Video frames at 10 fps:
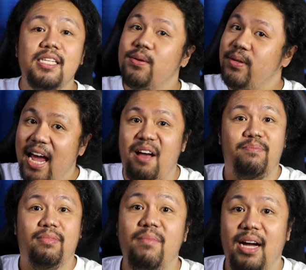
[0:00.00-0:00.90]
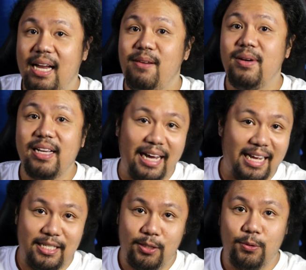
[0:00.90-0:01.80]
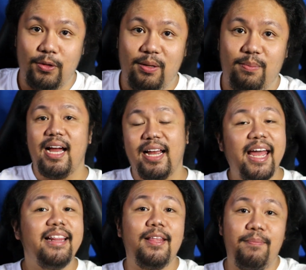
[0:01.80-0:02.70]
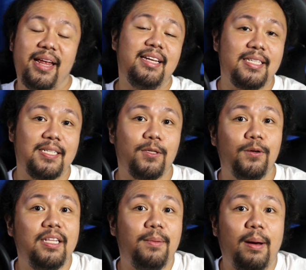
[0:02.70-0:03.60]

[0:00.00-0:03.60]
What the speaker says: So yeah, mahal mag-grad school. Again, depende sa school na